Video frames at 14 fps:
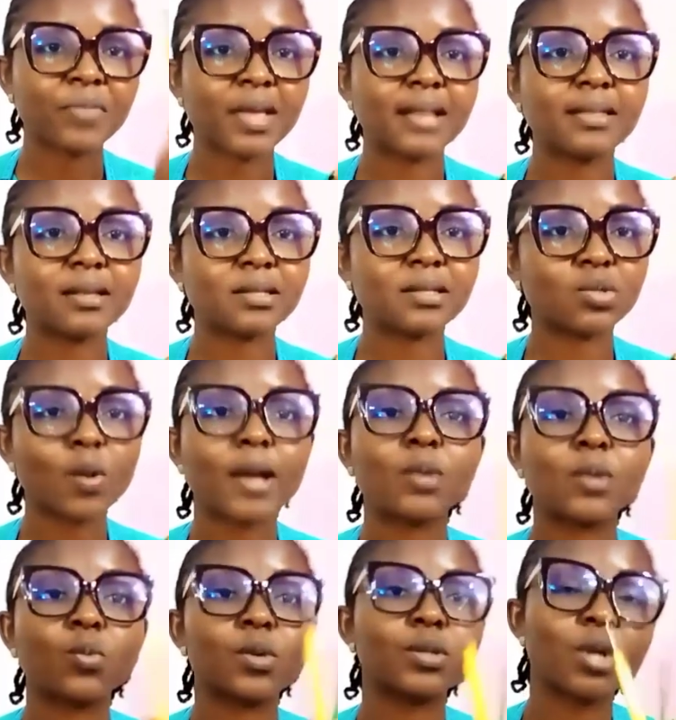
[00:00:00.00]
this
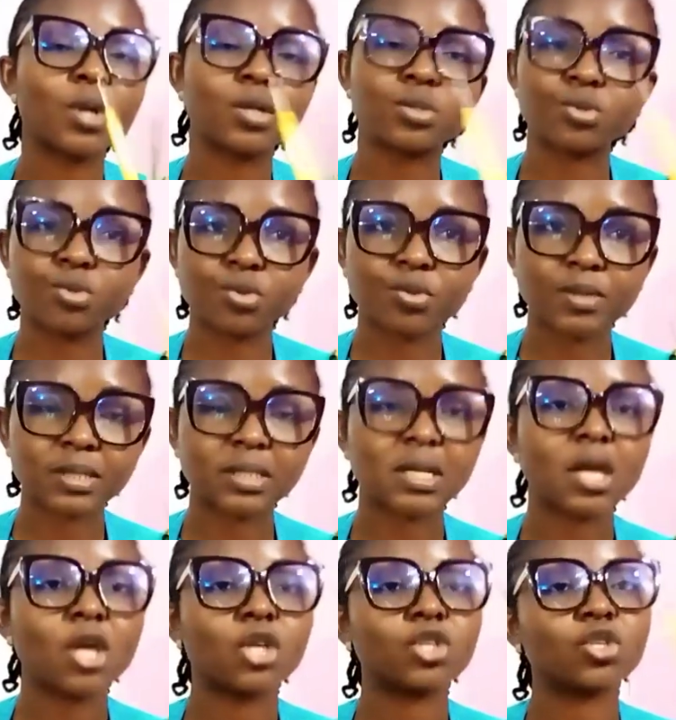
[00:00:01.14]
one will not do it.
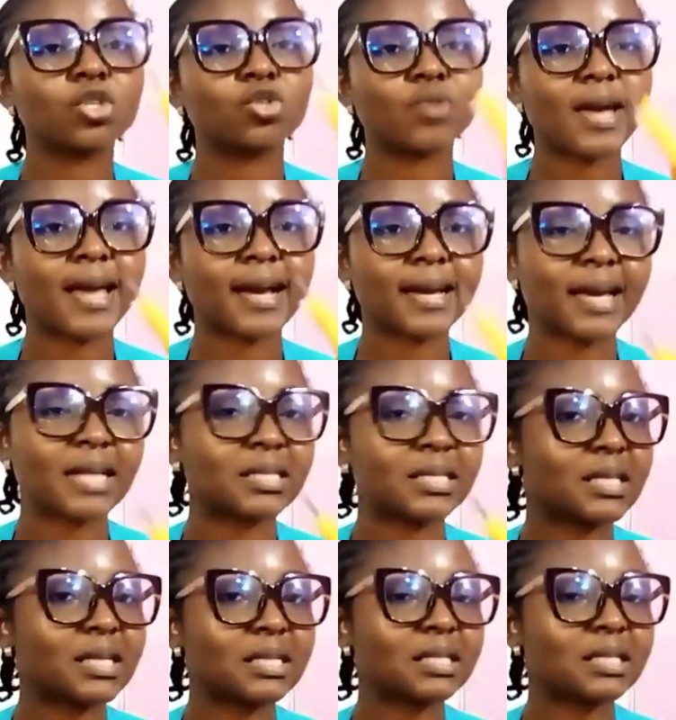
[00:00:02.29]
So try and get
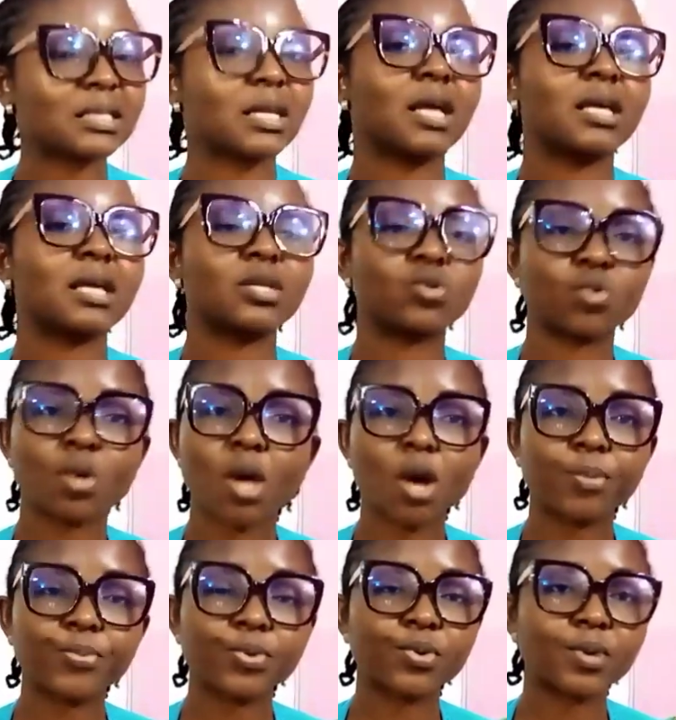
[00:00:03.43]
this. It will
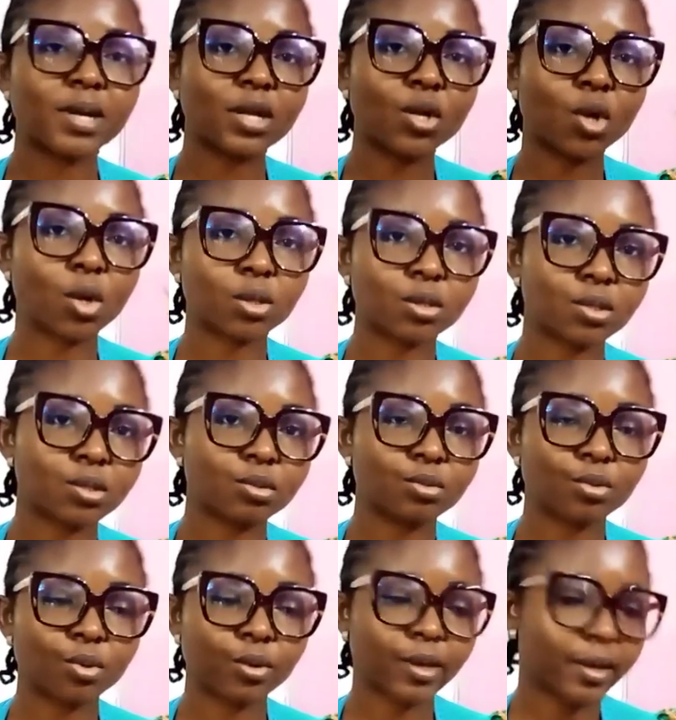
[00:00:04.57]
help you a lot.
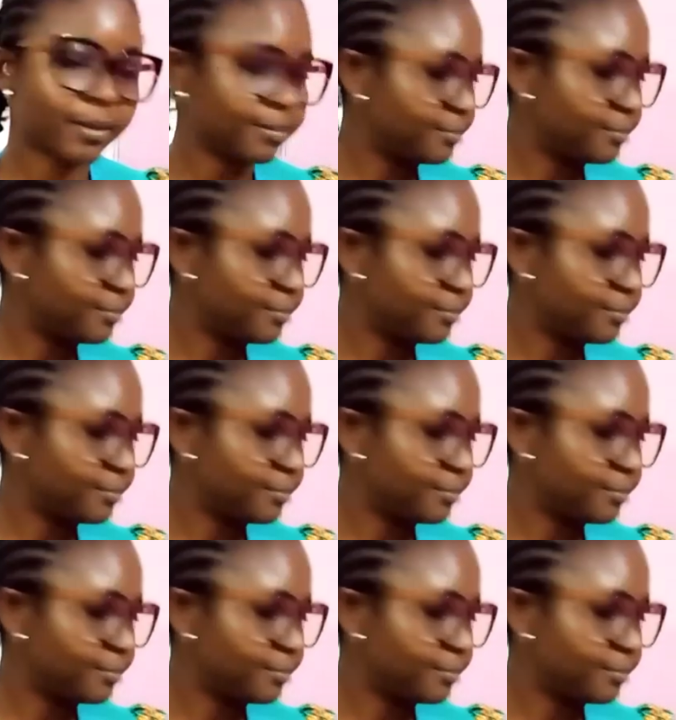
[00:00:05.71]
Okay.